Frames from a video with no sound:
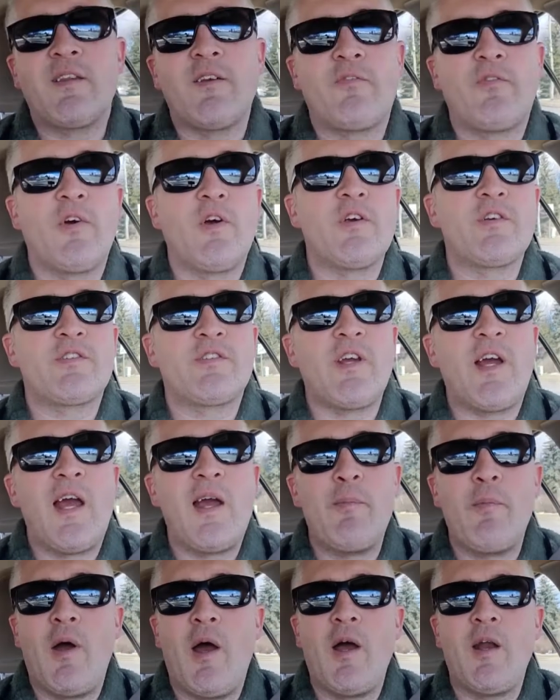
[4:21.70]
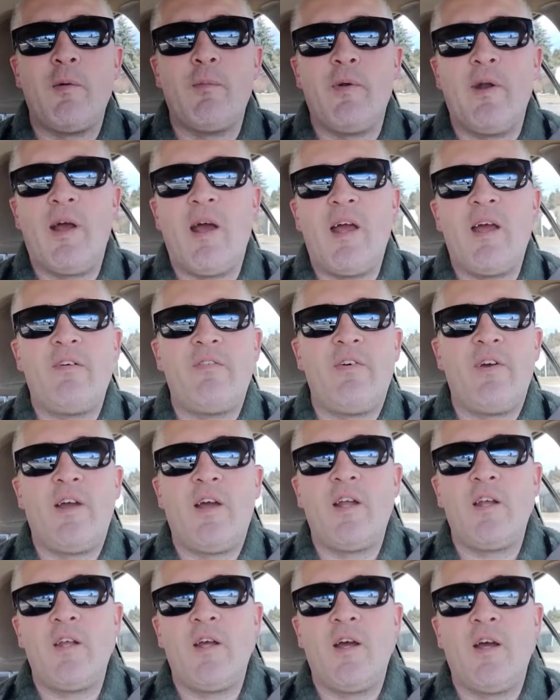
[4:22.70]
first time Autumn and I have
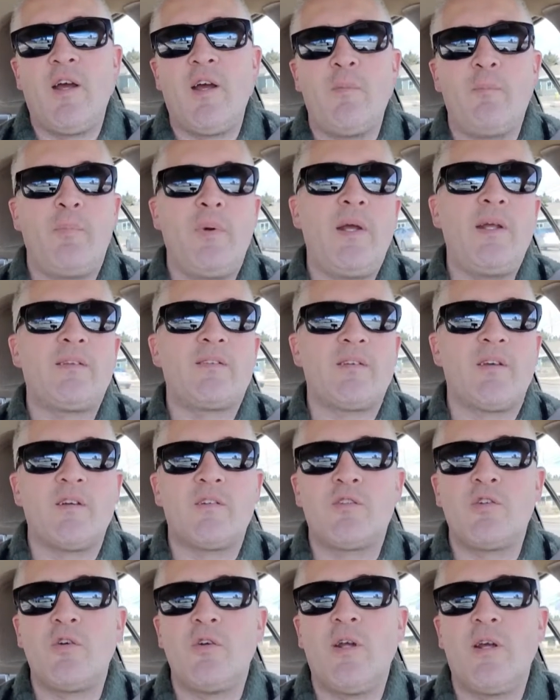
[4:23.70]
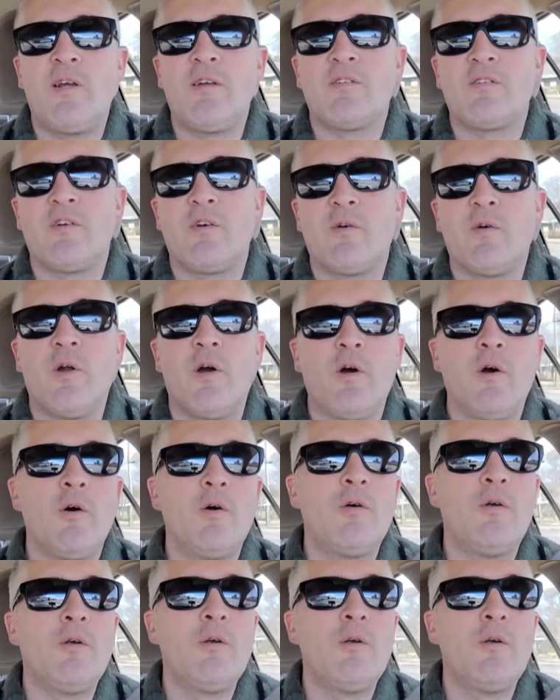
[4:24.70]
had uh, pizza two days in a row.